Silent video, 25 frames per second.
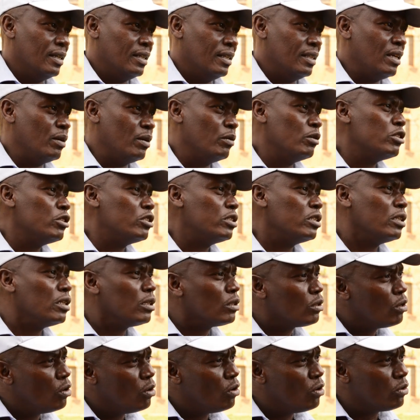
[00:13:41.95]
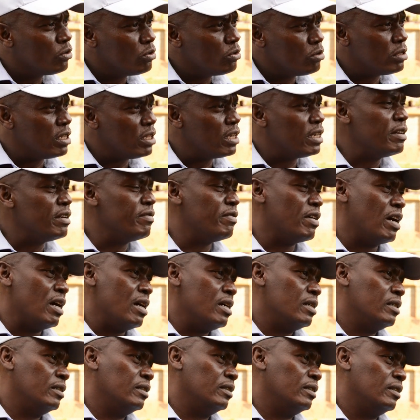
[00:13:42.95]
they will still go to the river
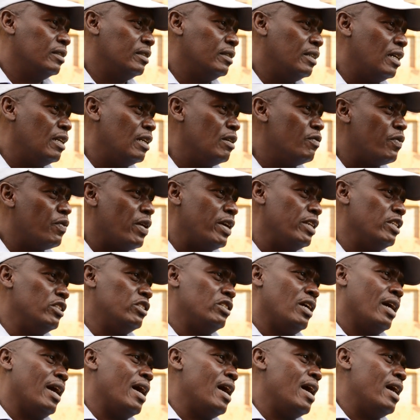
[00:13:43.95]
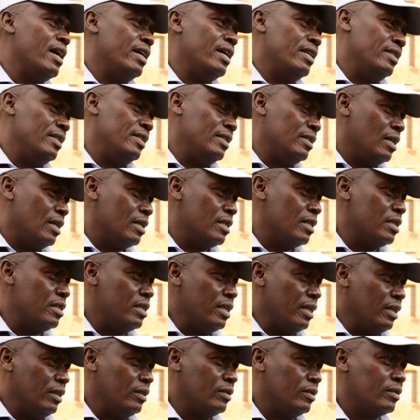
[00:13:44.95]
and find Changa and these other
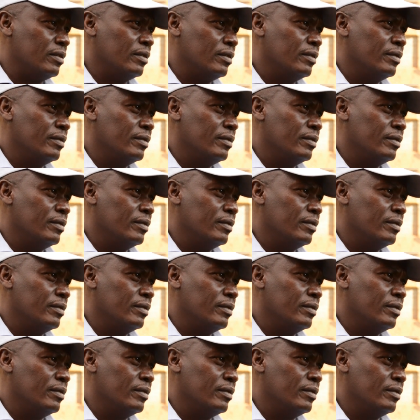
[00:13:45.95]
things.